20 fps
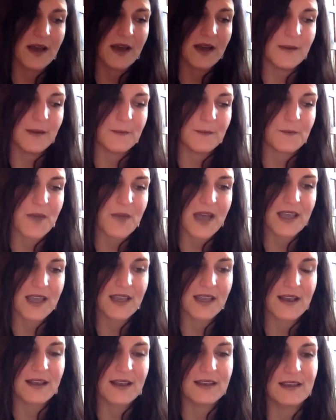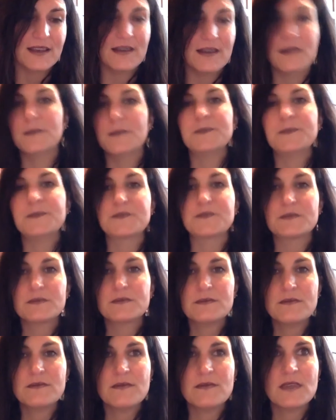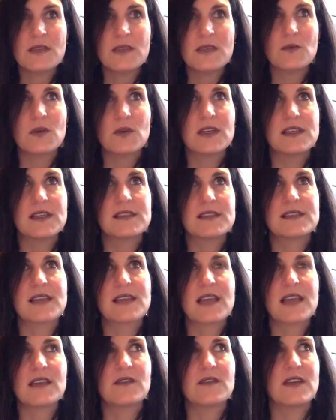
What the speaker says: pocket idea was kind of,